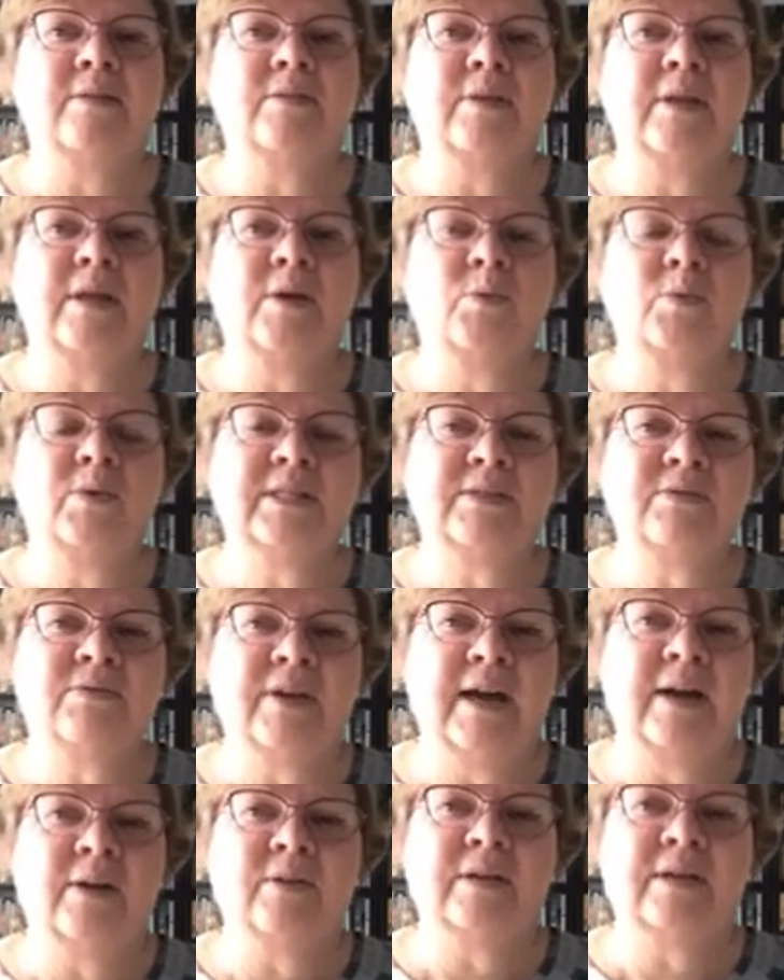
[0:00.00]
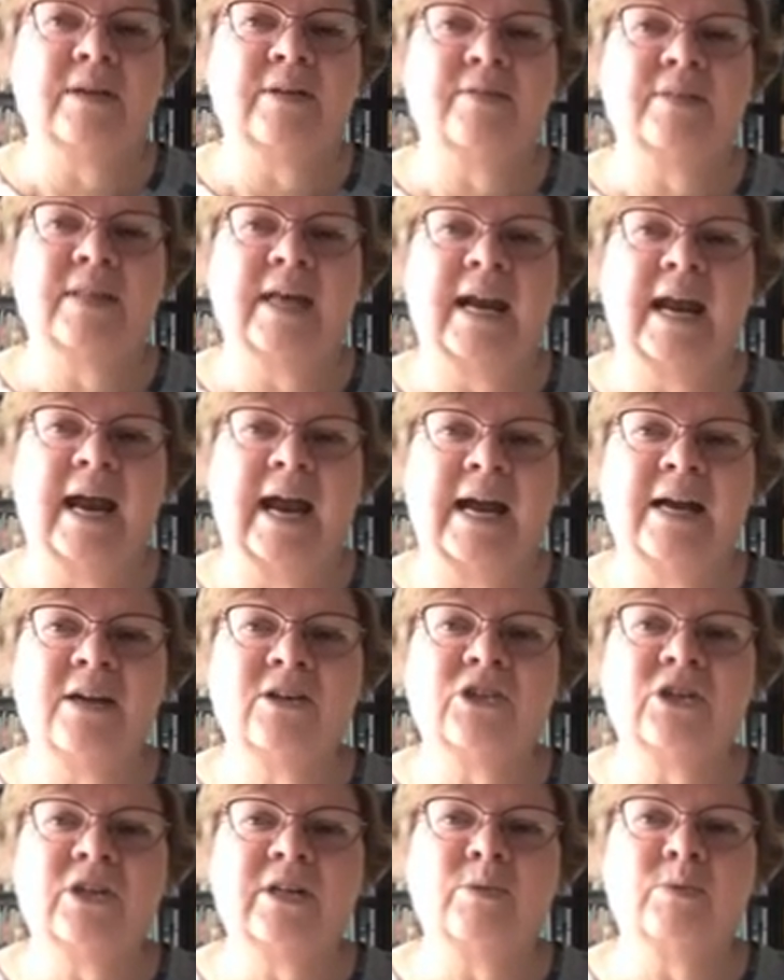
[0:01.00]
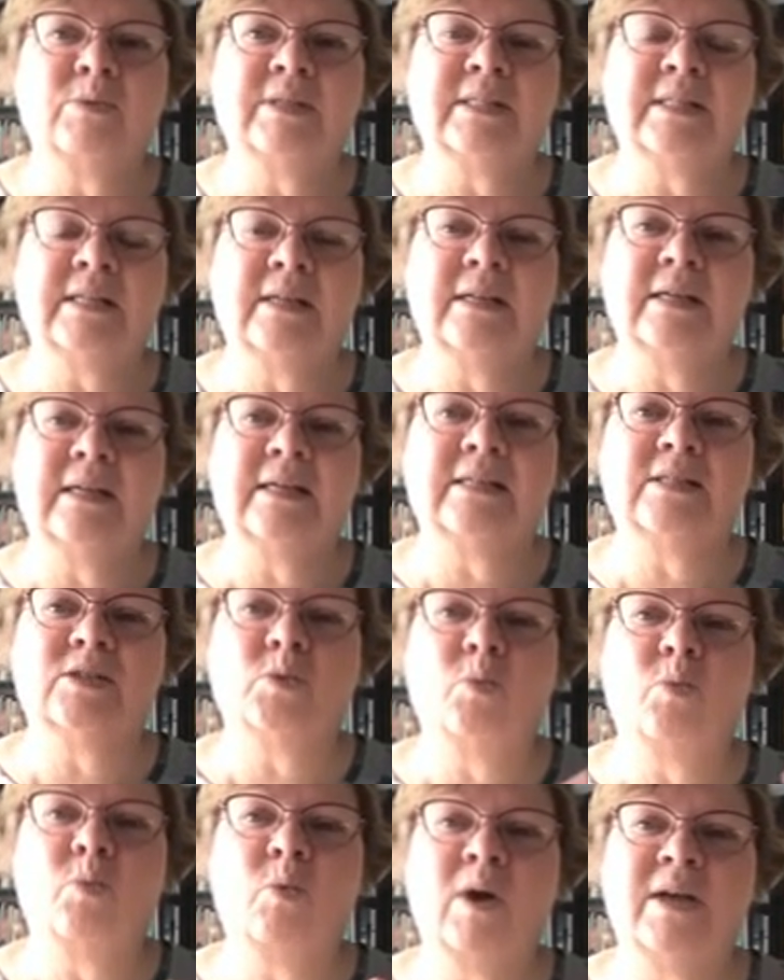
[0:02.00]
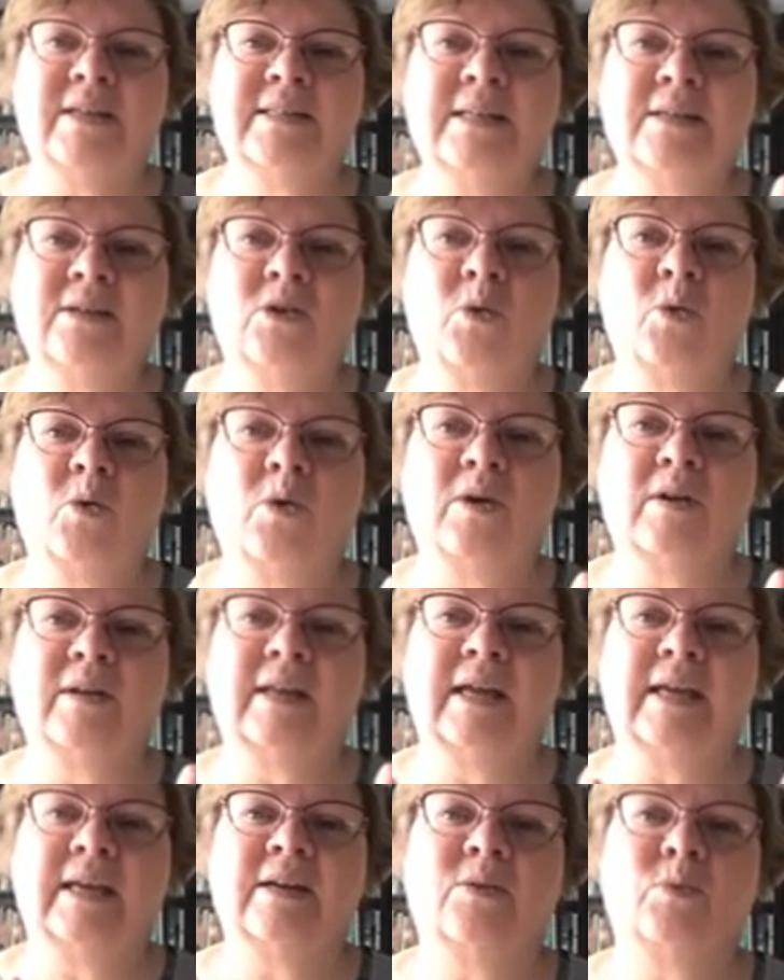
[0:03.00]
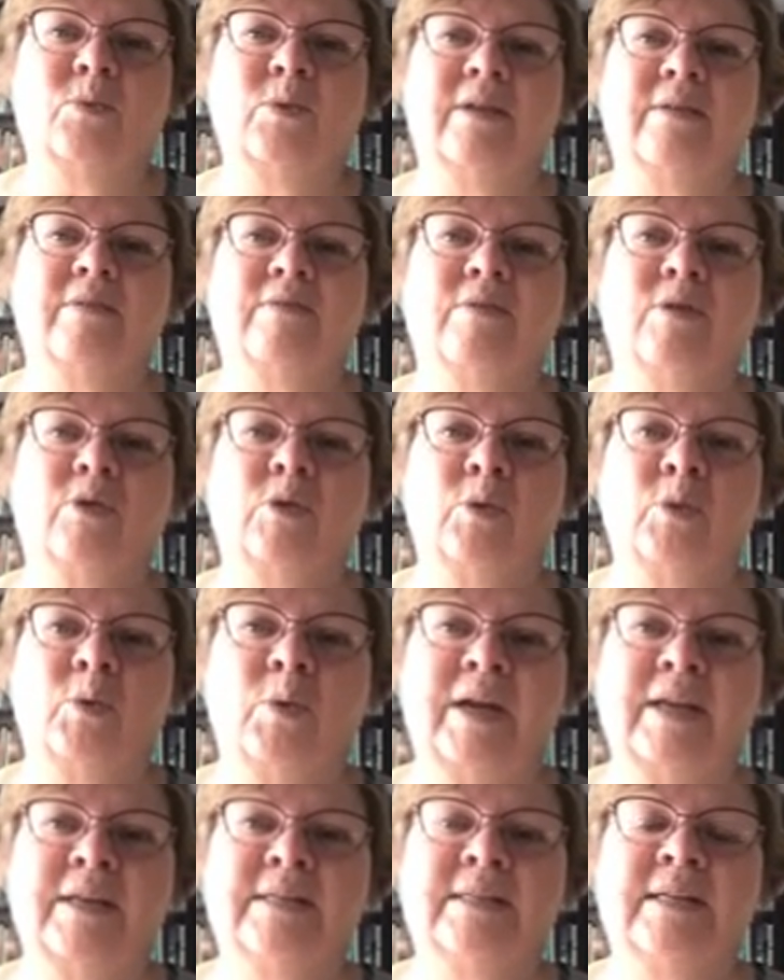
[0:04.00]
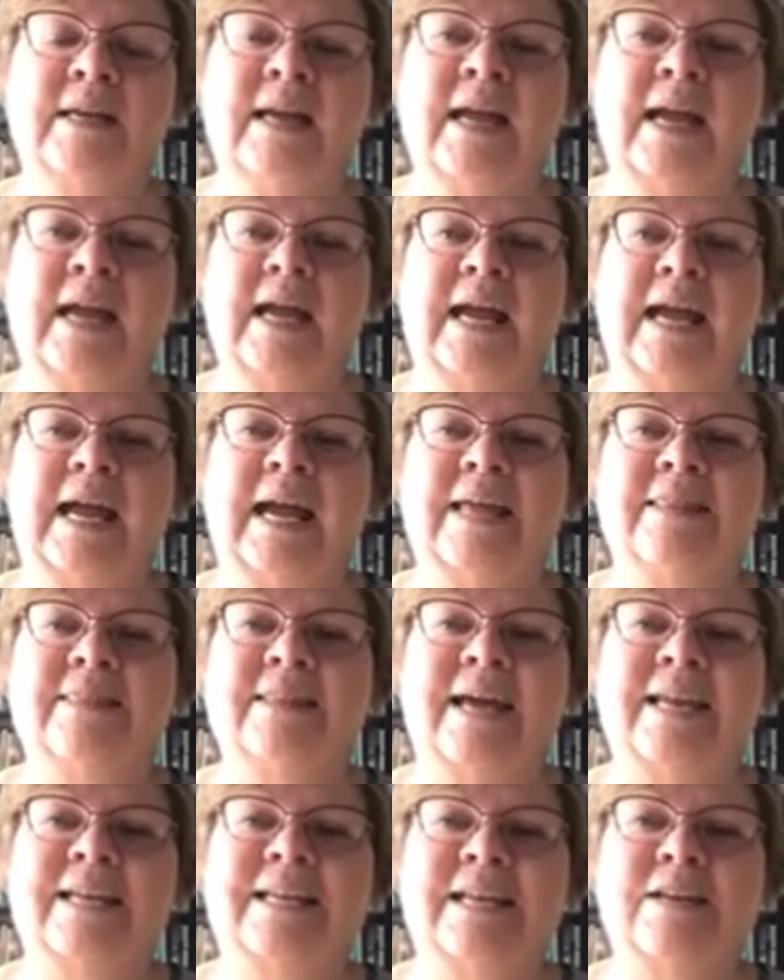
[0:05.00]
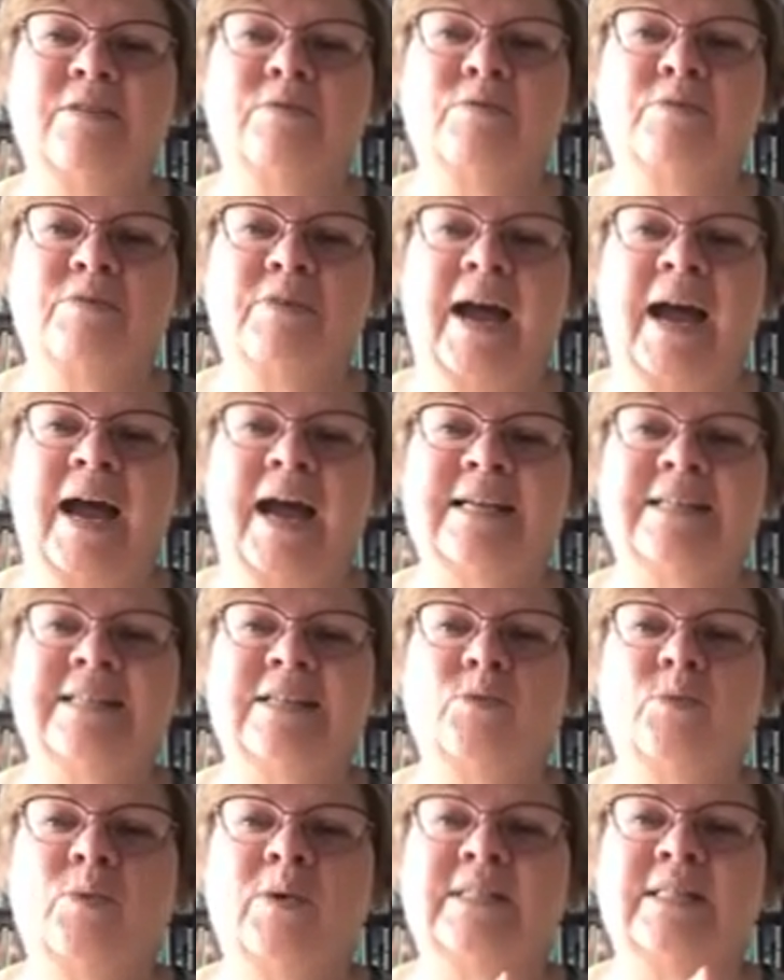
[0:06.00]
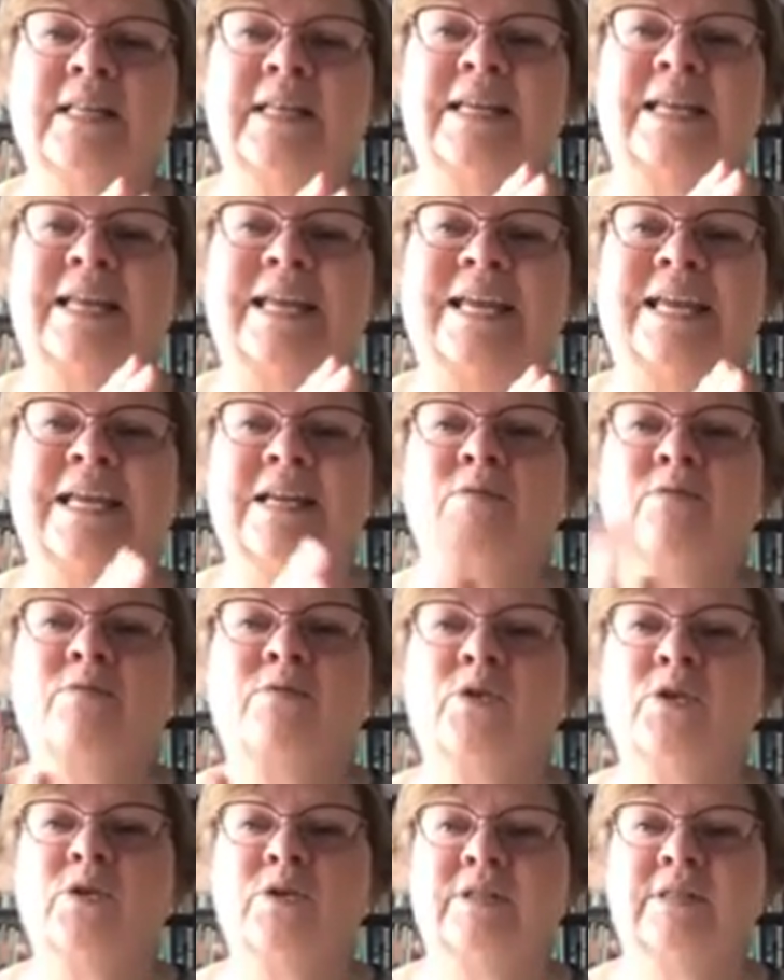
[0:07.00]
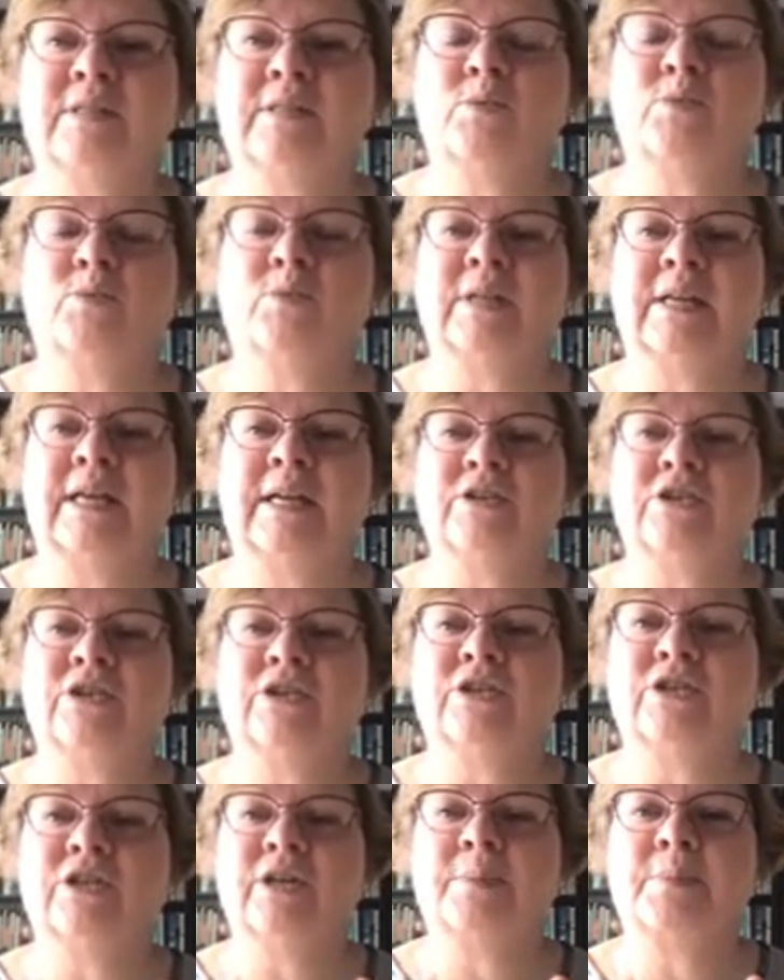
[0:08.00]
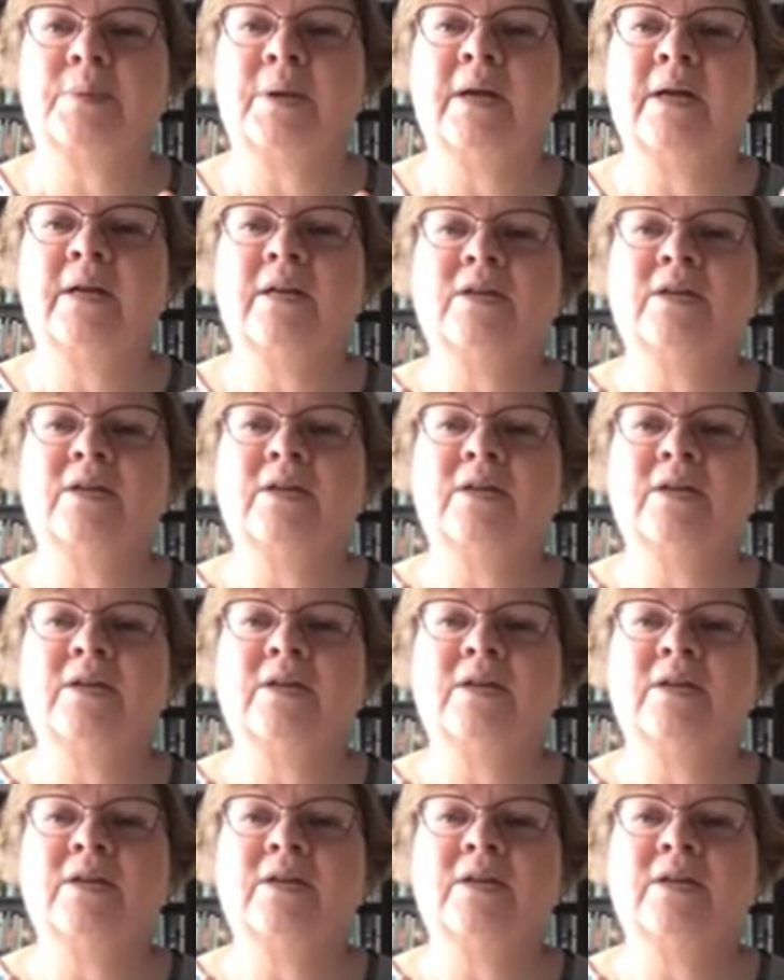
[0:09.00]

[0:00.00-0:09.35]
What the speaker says: it was found that actually resilience wasn't correlated with grit, and that in fact, it was an inverse relationship.